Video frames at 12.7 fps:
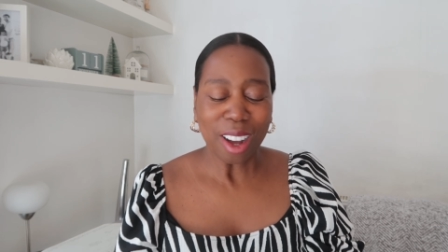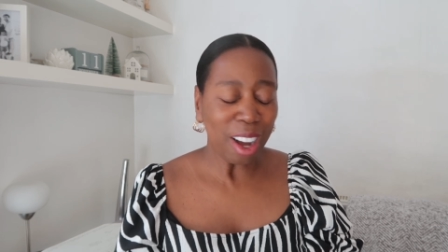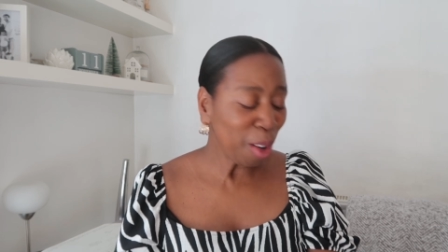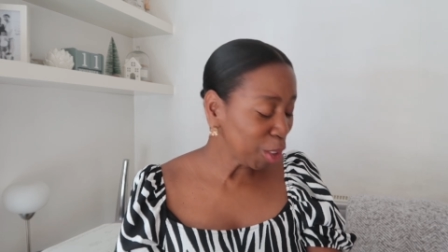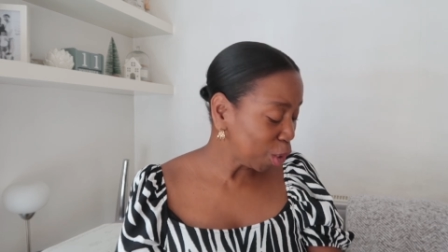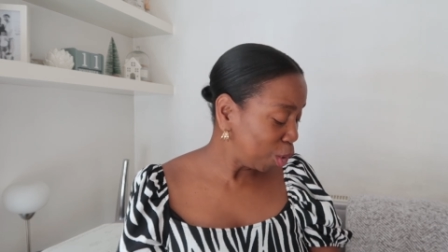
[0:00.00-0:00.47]

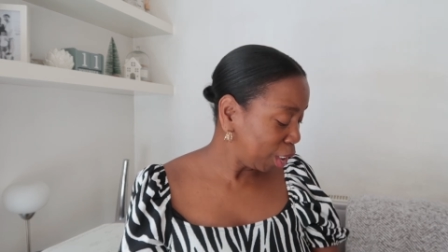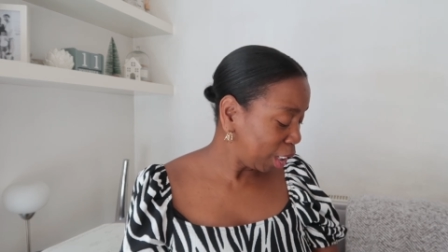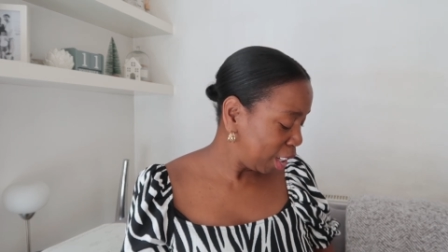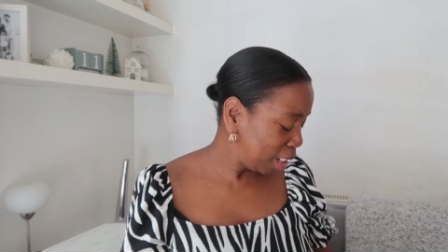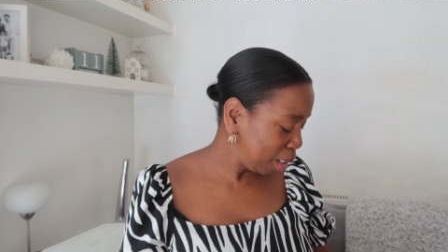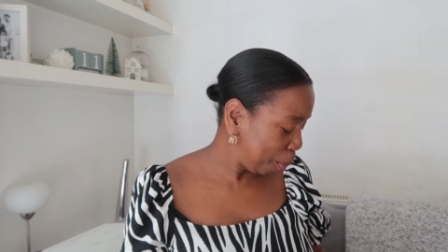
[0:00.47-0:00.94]
I was
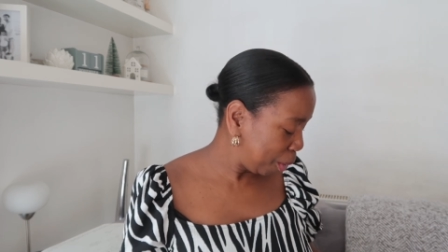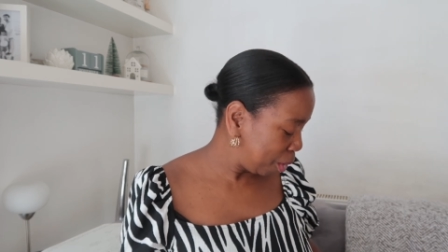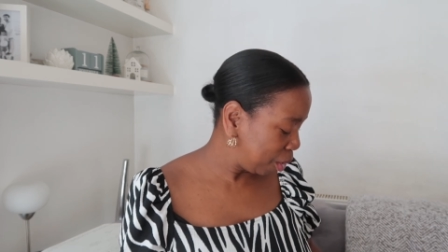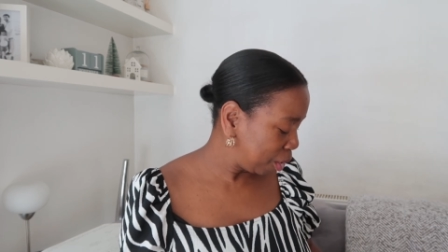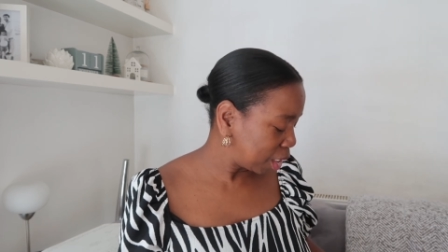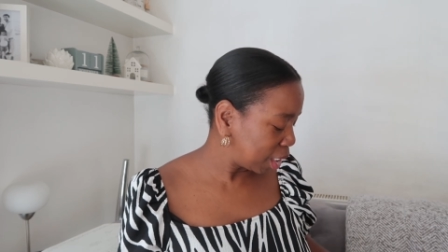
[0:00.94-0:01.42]
looking in the
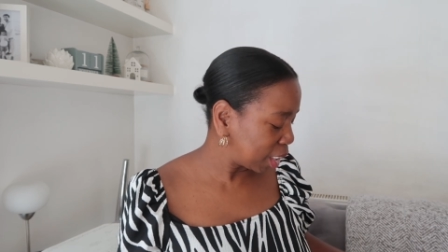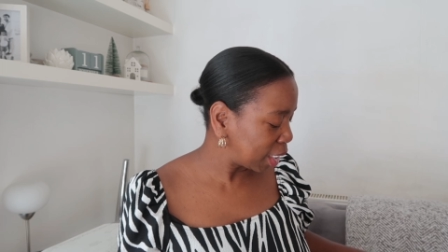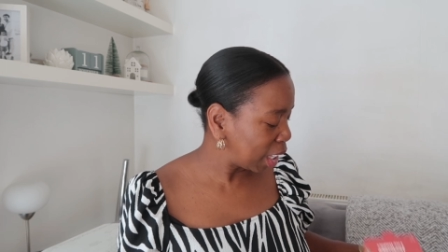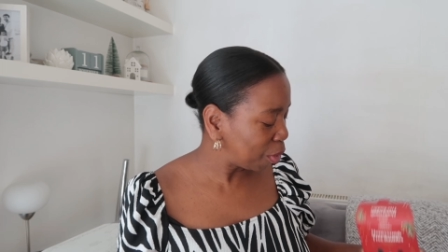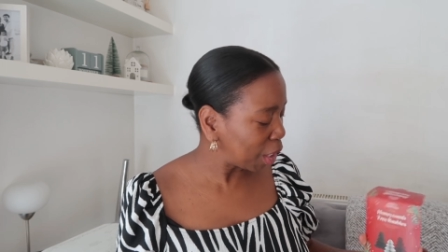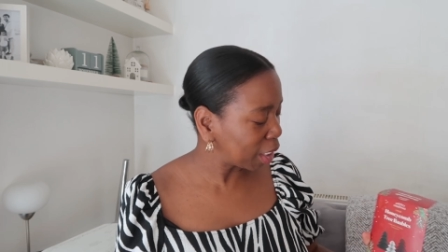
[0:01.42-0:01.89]
box to
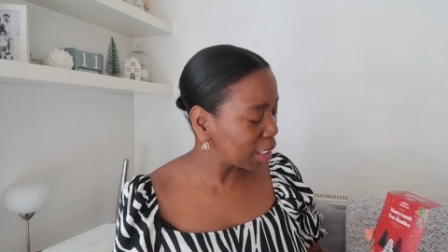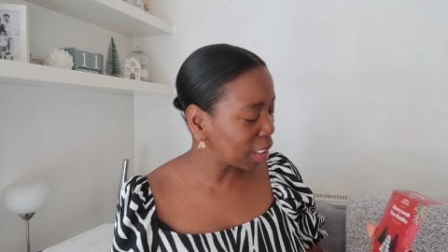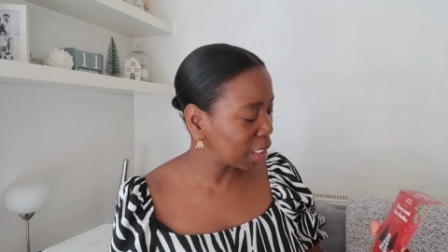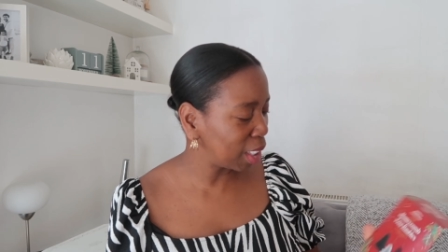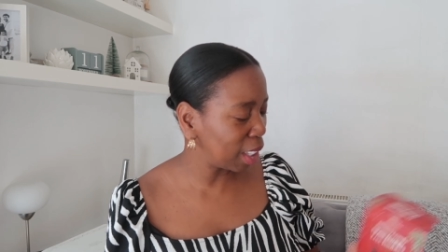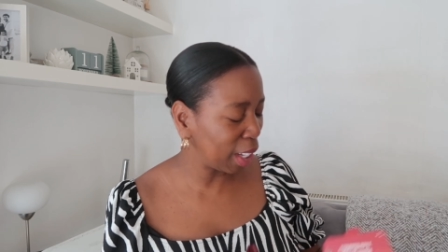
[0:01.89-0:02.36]
see if I can
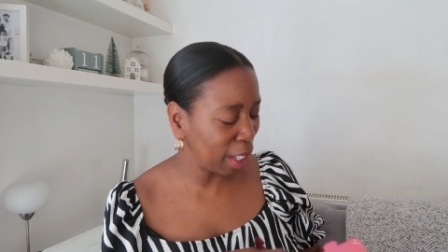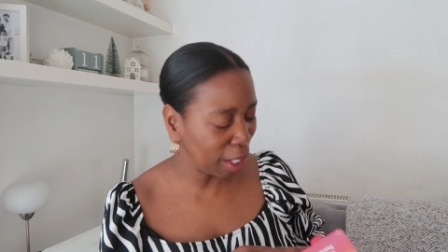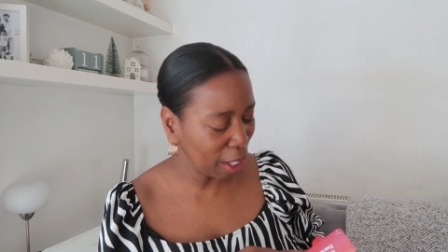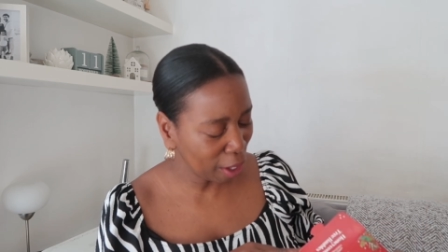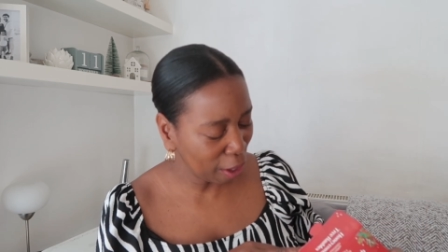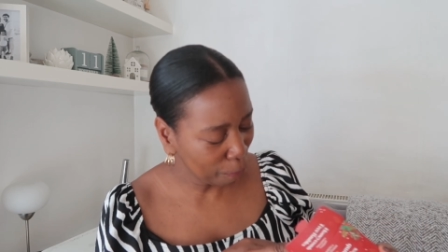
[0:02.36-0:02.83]
see any